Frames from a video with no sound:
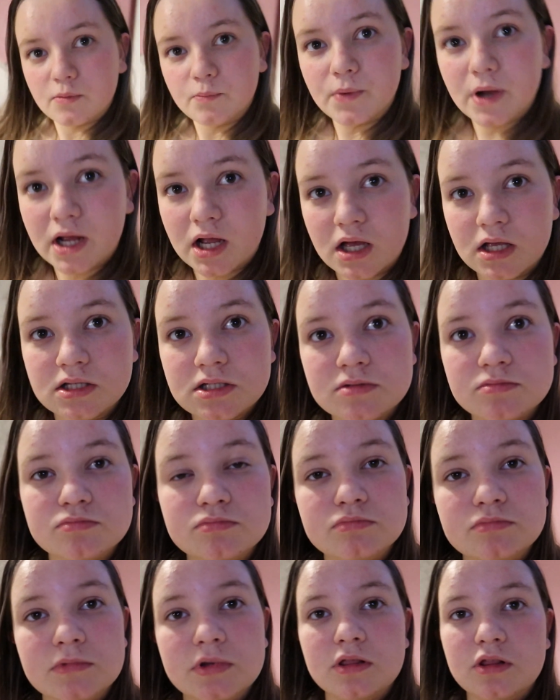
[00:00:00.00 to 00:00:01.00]
Bye guys.
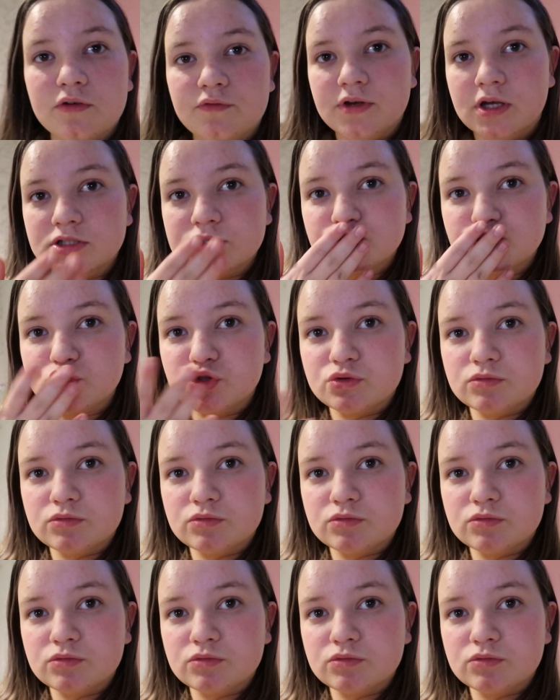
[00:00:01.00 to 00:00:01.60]
Love yous.